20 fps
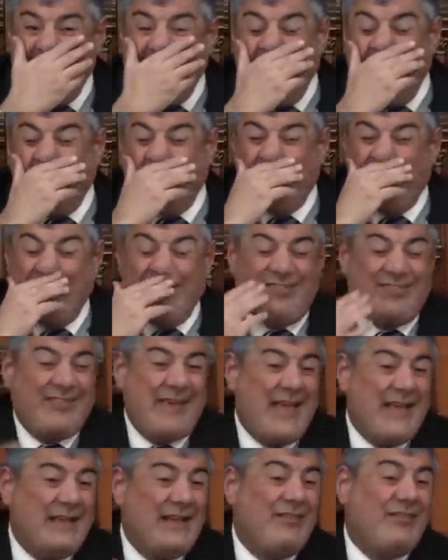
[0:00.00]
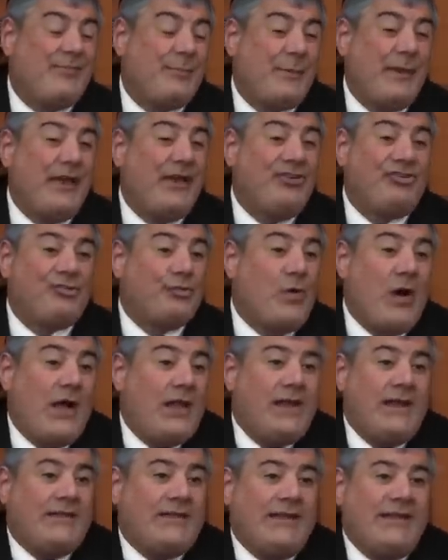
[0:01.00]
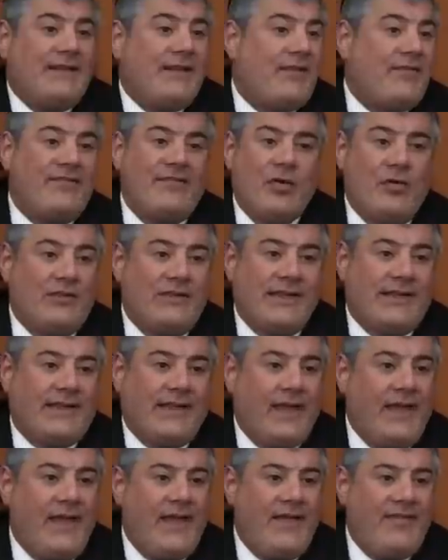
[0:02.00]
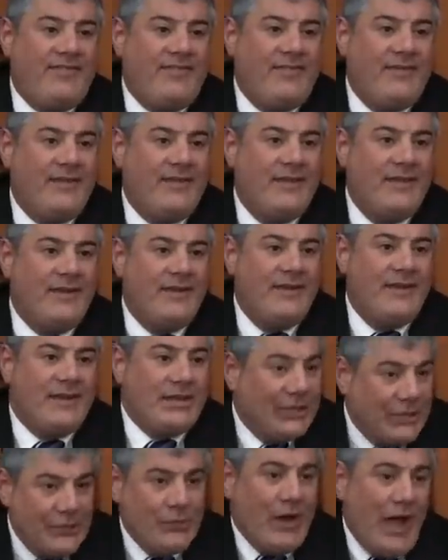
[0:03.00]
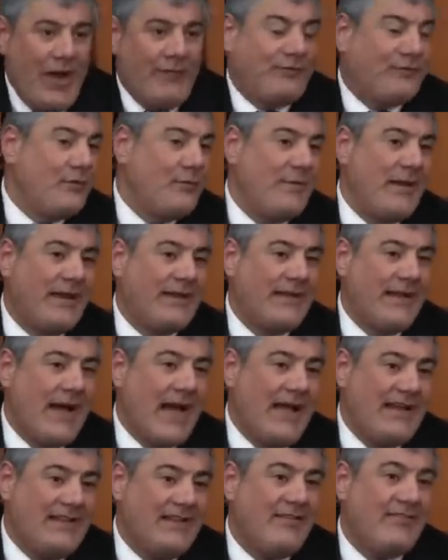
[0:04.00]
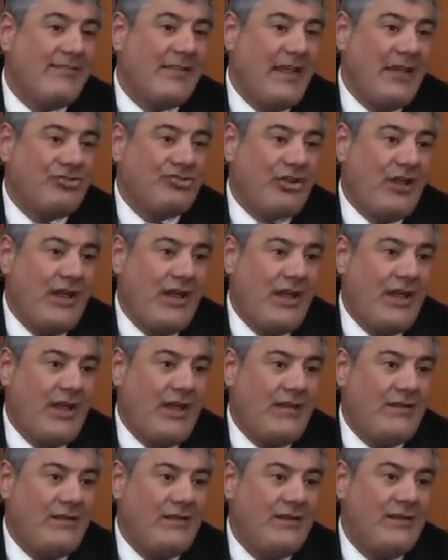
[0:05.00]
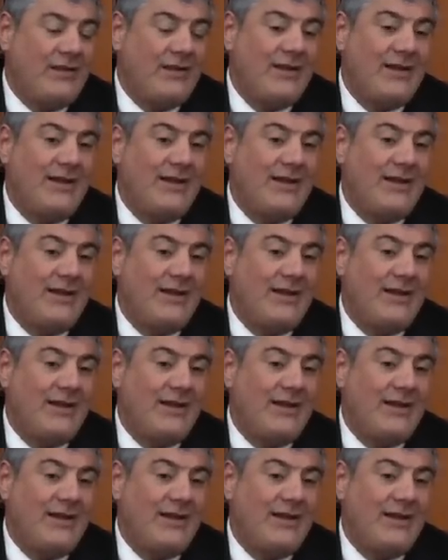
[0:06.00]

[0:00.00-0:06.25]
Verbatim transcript: And we said in spirituality there's no decrees. You have to make the right decision.